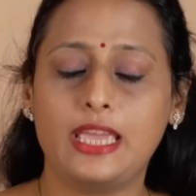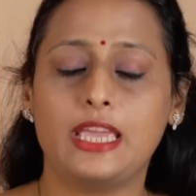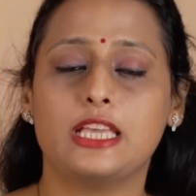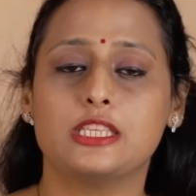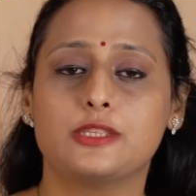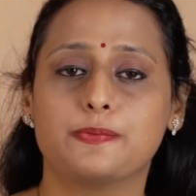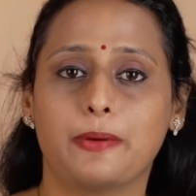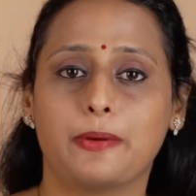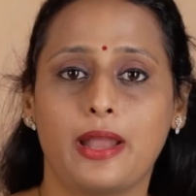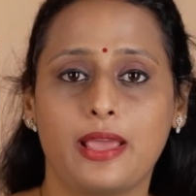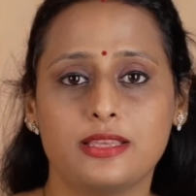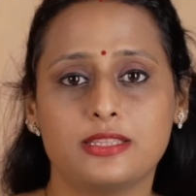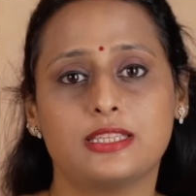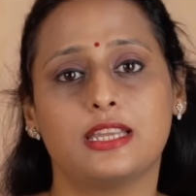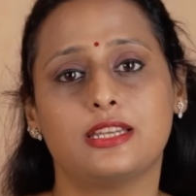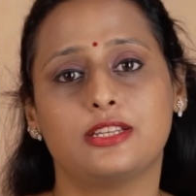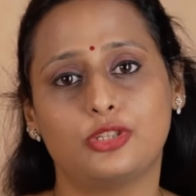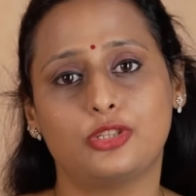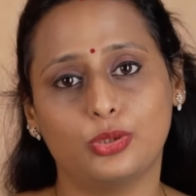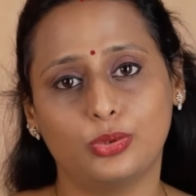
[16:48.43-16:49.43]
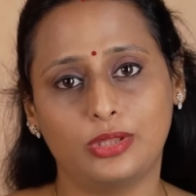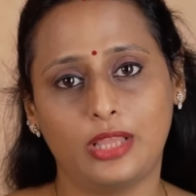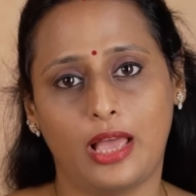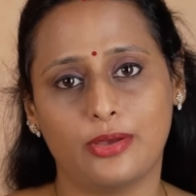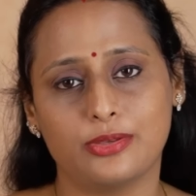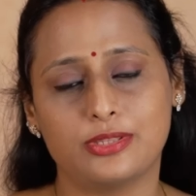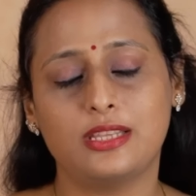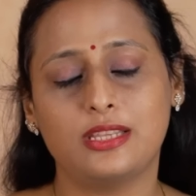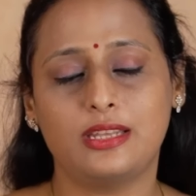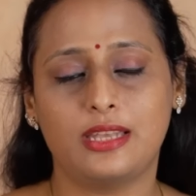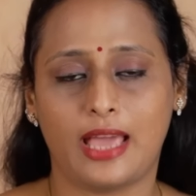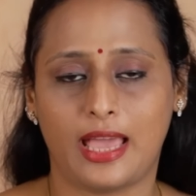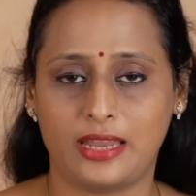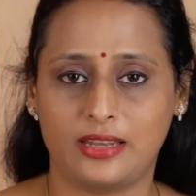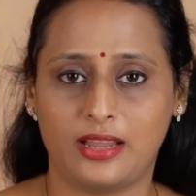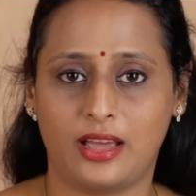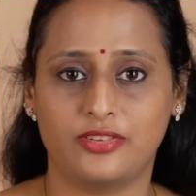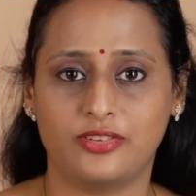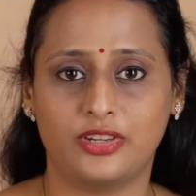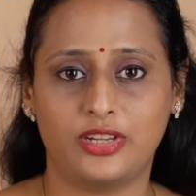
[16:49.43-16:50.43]
is priced at
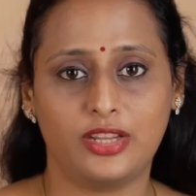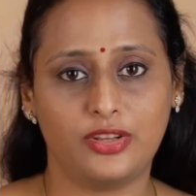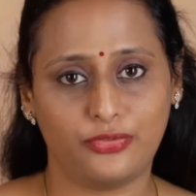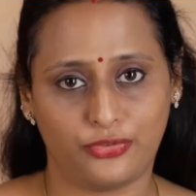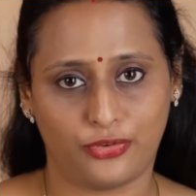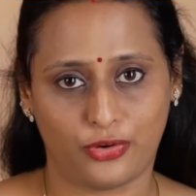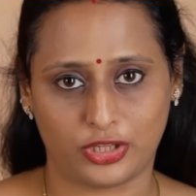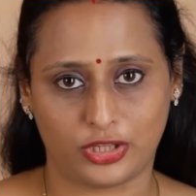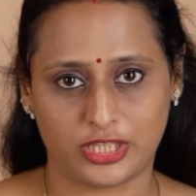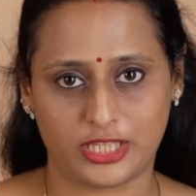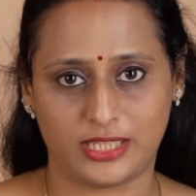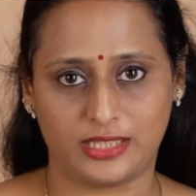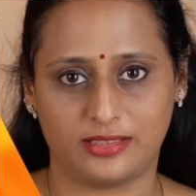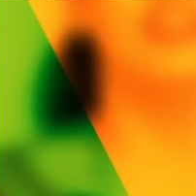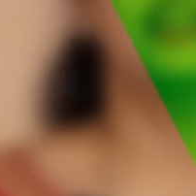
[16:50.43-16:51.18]
2940.